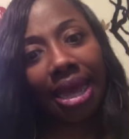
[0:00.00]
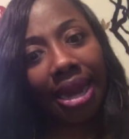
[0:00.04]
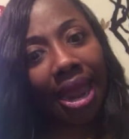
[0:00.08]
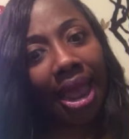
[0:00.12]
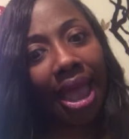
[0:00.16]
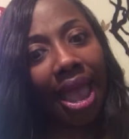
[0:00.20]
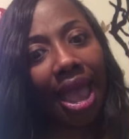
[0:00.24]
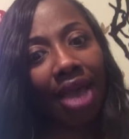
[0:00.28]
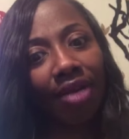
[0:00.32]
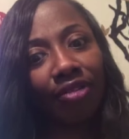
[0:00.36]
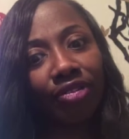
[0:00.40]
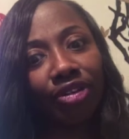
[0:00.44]
of
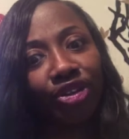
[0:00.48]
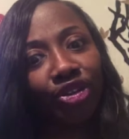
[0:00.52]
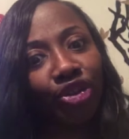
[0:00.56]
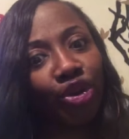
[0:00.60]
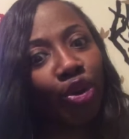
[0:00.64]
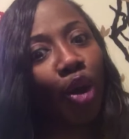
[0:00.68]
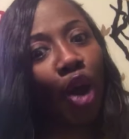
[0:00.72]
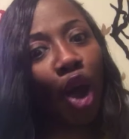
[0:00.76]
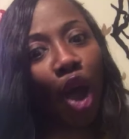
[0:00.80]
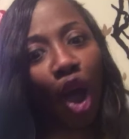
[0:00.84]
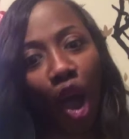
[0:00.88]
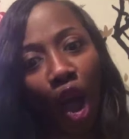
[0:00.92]
having to do
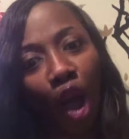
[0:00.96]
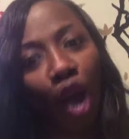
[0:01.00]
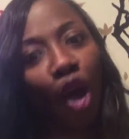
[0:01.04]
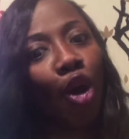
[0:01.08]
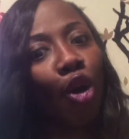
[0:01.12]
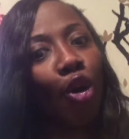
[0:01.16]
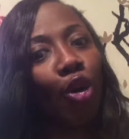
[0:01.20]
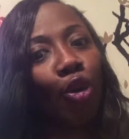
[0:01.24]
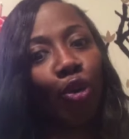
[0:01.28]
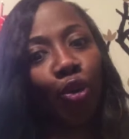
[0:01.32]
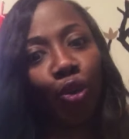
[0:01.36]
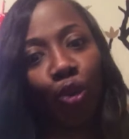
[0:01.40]
a
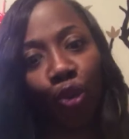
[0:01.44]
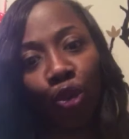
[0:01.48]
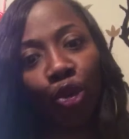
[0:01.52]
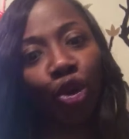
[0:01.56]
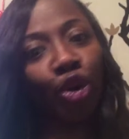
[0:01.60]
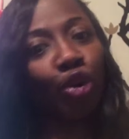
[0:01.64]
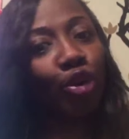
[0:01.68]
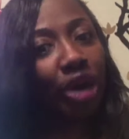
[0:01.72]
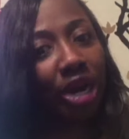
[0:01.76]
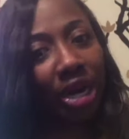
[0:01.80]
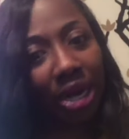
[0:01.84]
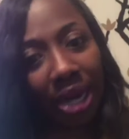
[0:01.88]
whole
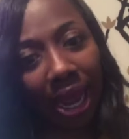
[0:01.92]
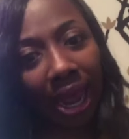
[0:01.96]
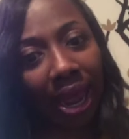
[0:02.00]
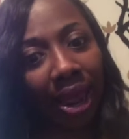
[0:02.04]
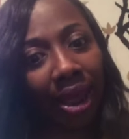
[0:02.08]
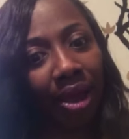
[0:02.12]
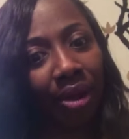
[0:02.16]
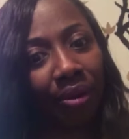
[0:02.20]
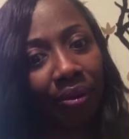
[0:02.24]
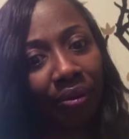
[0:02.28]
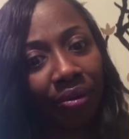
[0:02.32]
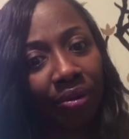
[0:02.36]
root
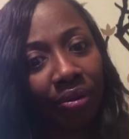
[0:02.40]
canal.